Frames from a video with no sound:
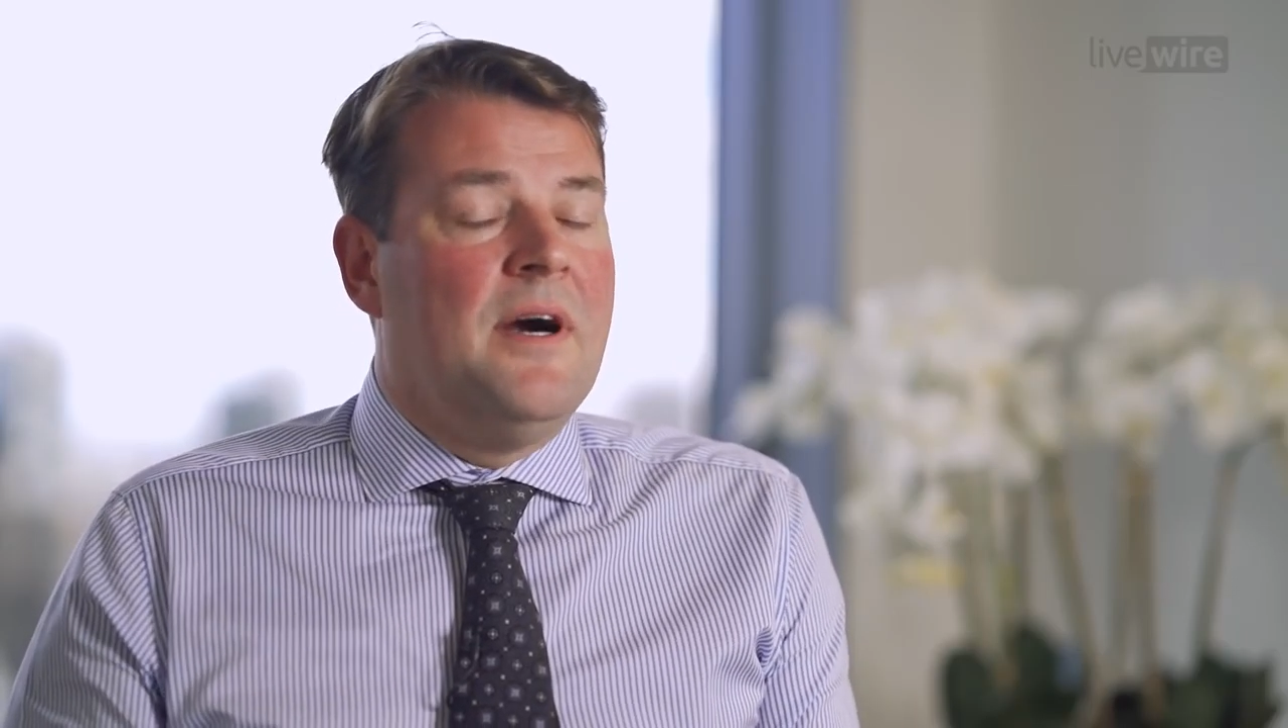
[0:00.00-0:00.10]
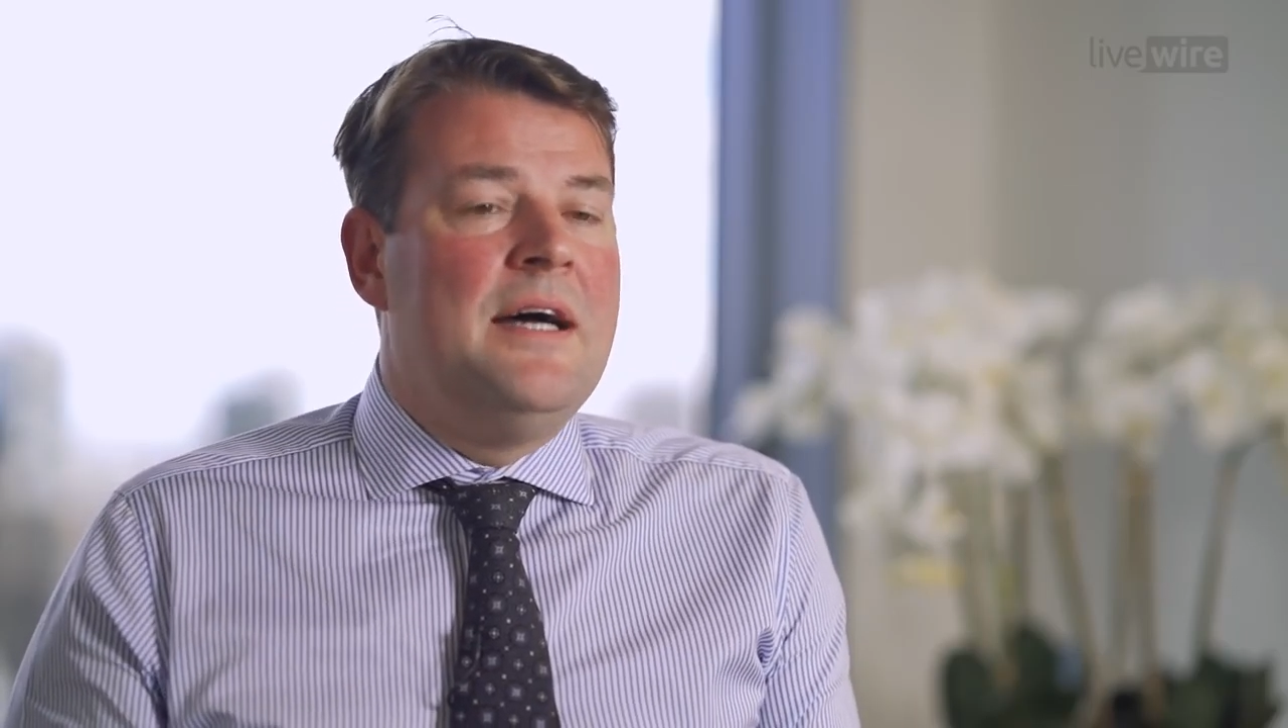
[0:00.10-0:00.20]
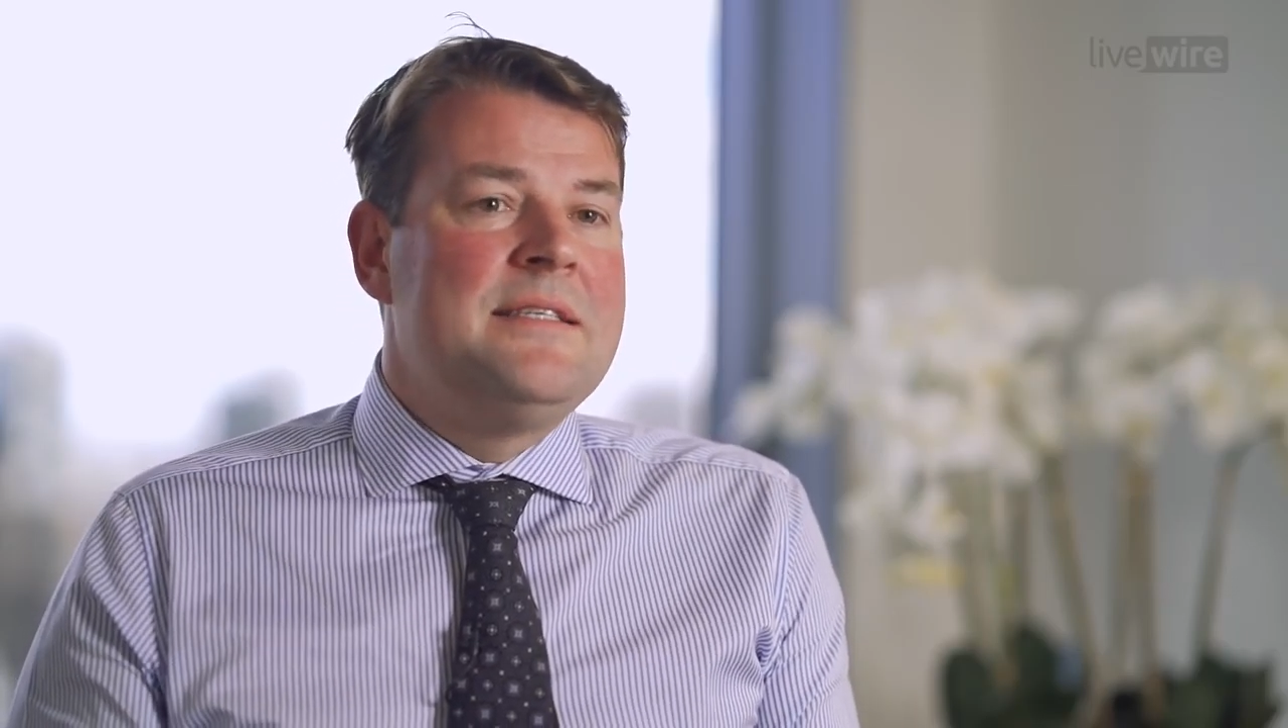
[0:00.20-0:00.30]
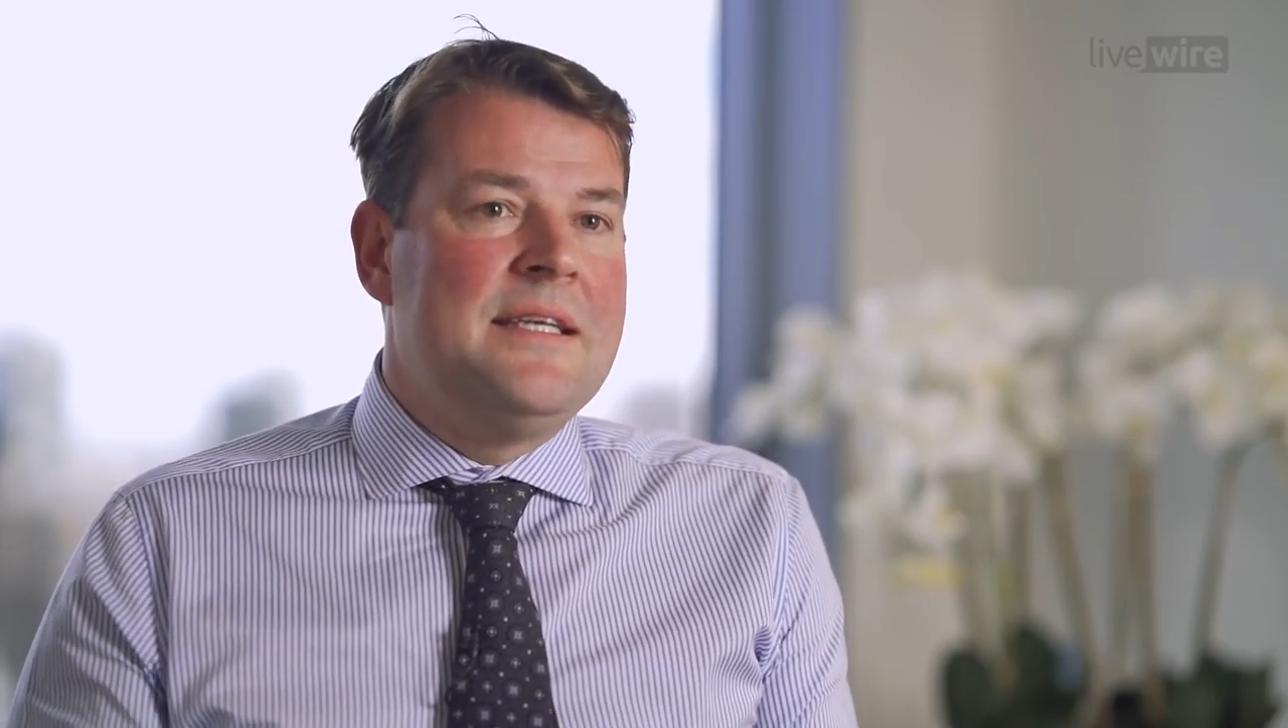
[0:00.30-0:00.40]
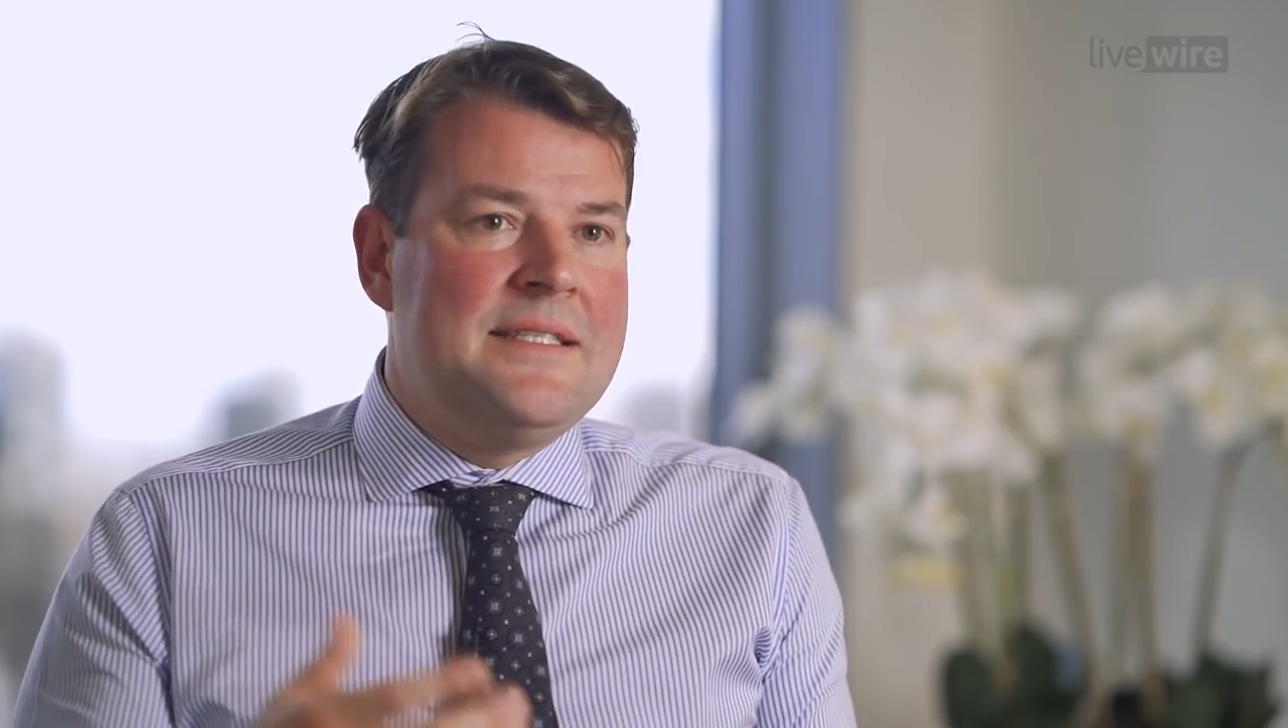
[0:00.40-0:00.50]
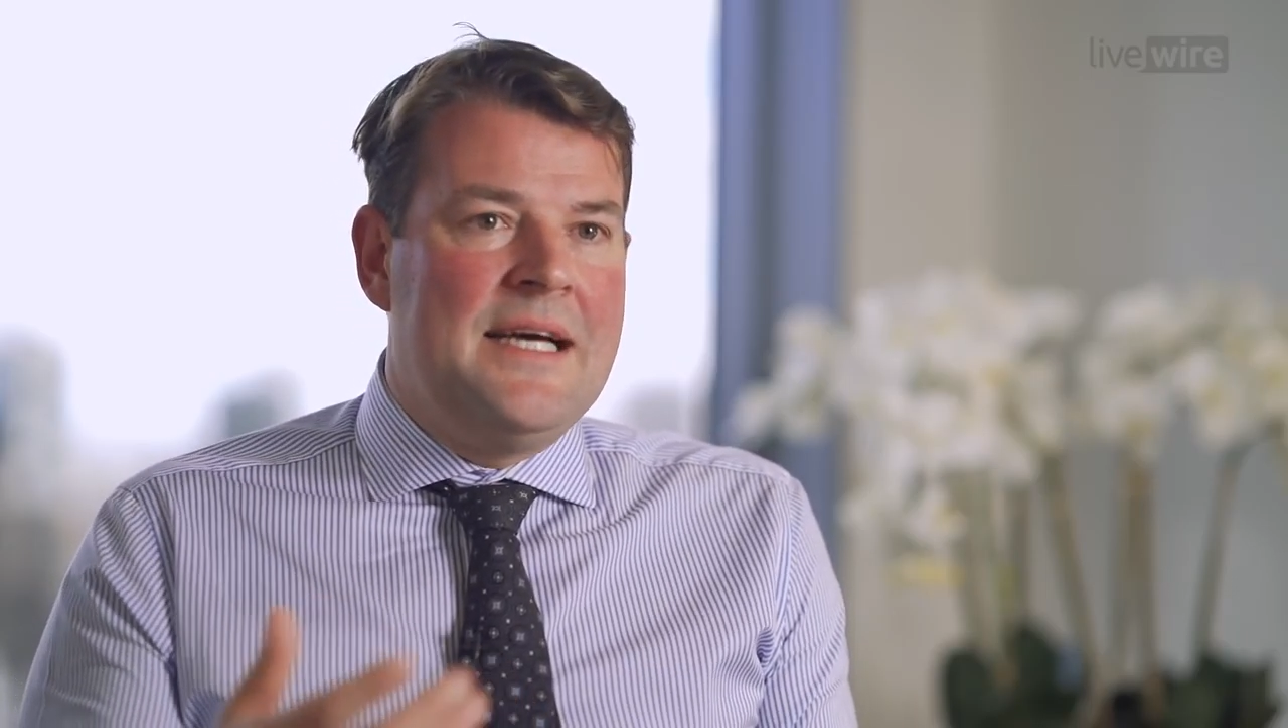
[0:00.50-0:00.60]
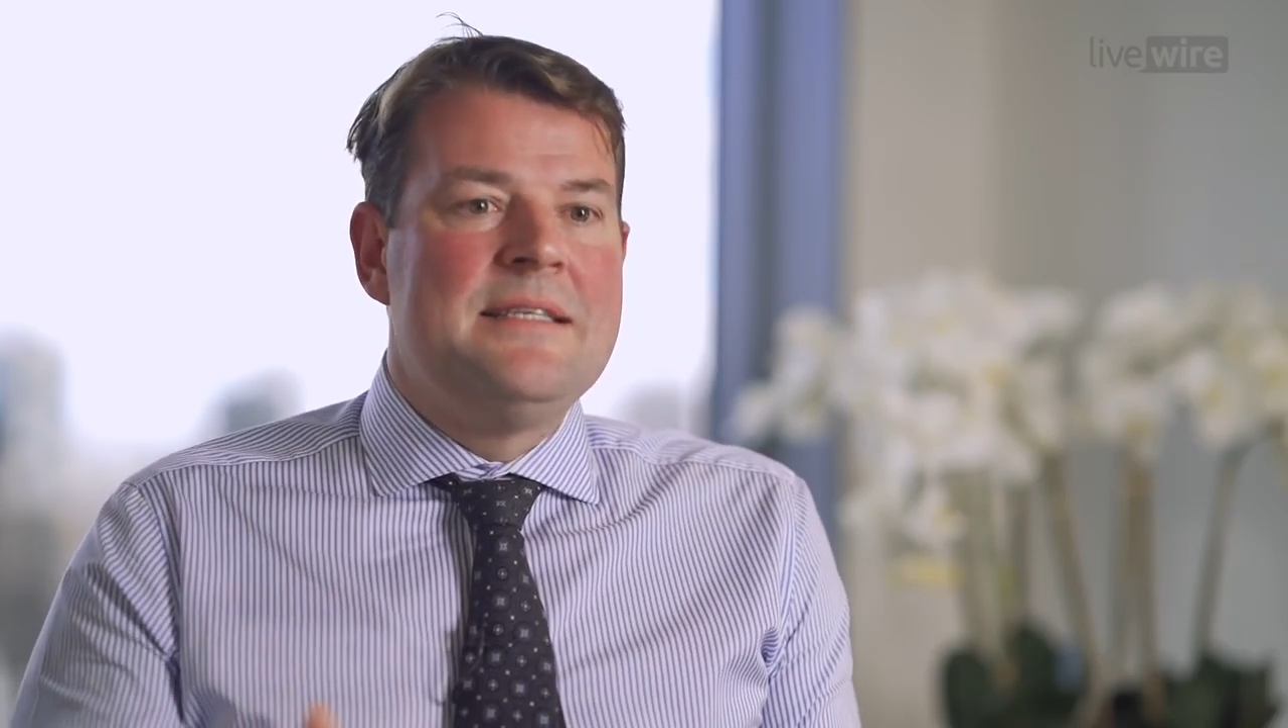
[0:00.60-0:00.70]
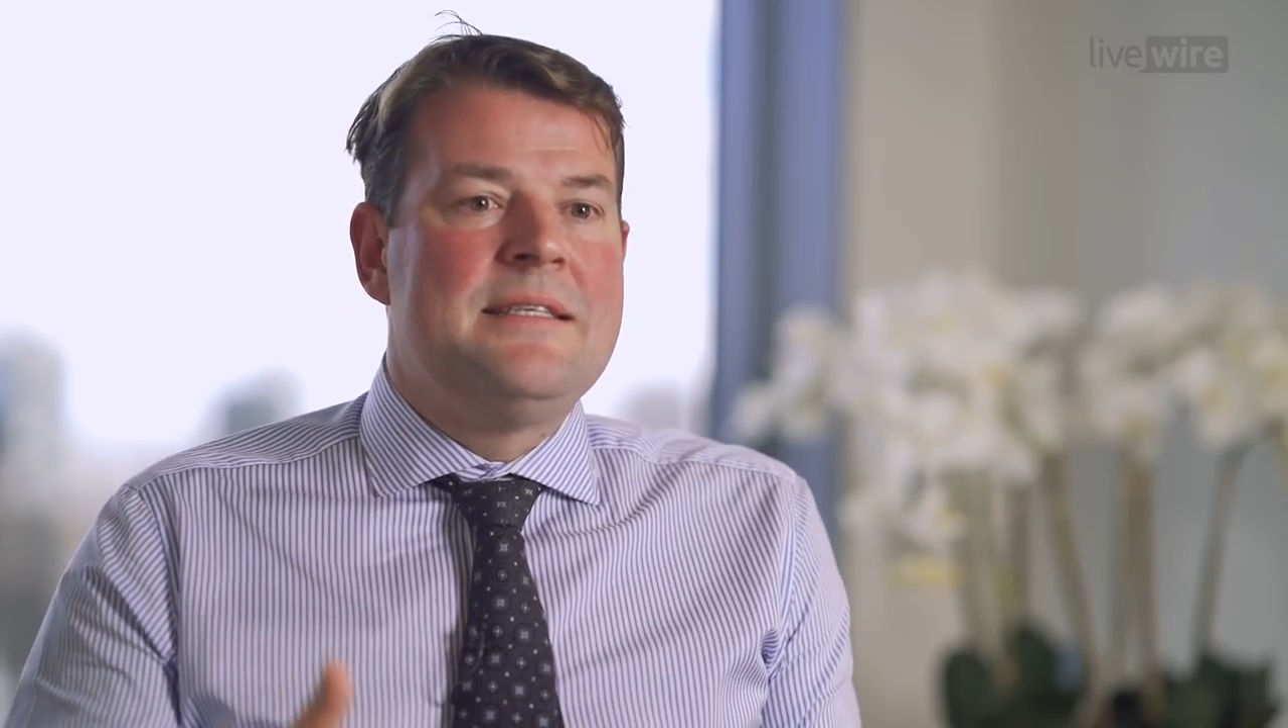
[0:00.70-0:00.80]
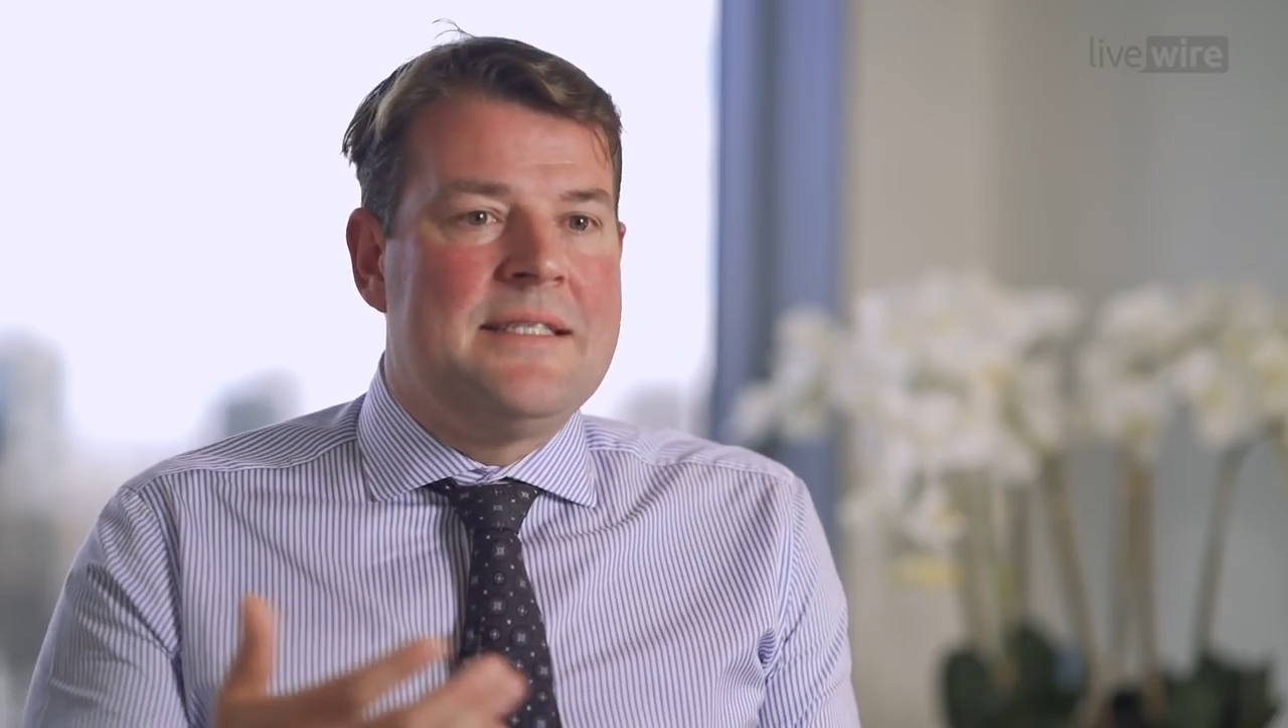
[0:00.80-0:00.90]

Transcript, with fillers: rise and it does